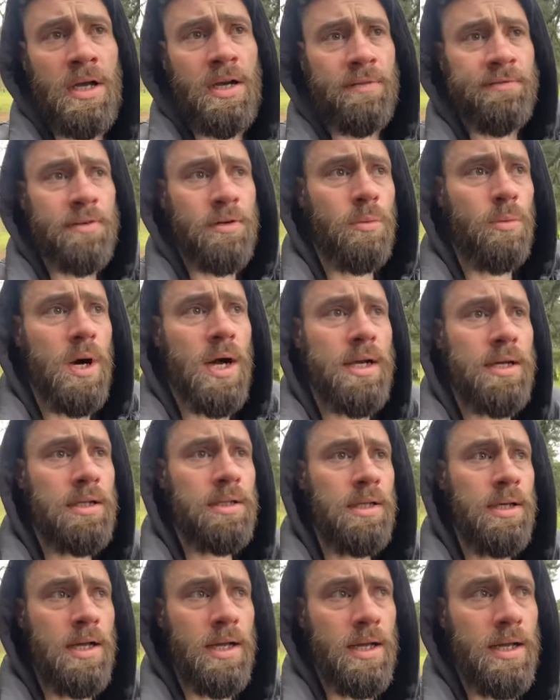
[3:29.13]
after a
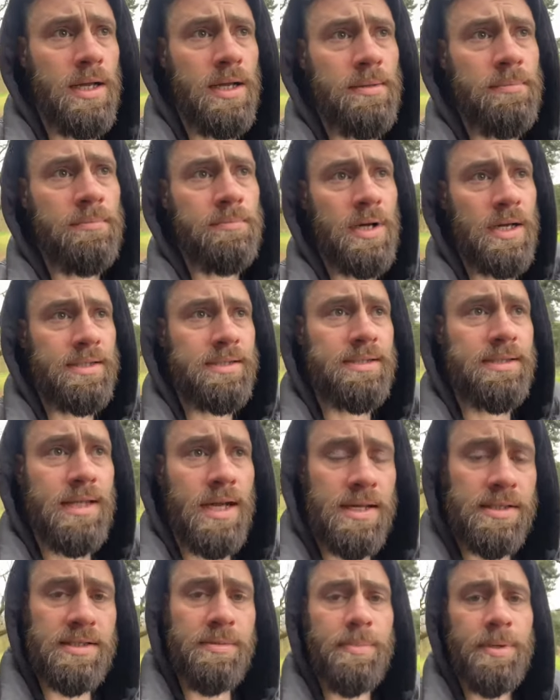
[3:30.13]
while and you're
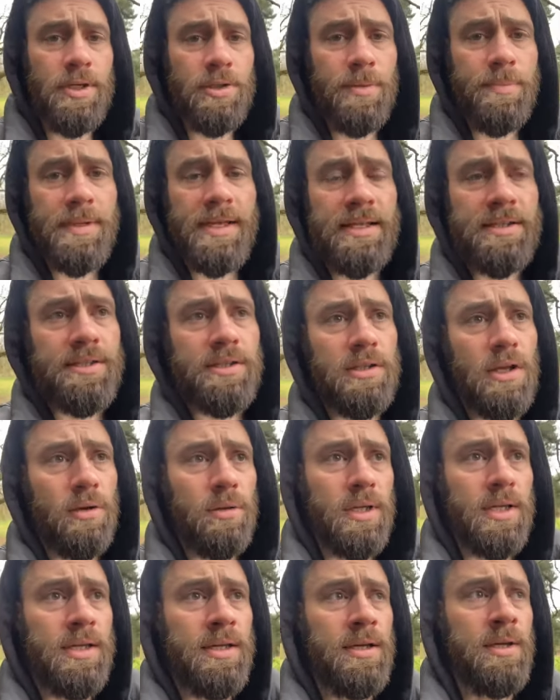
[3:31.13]
starting to build up again
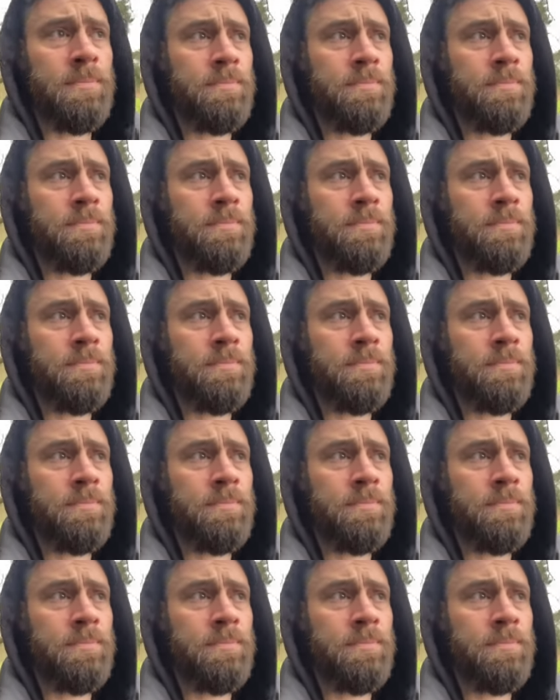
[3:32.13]
slowly,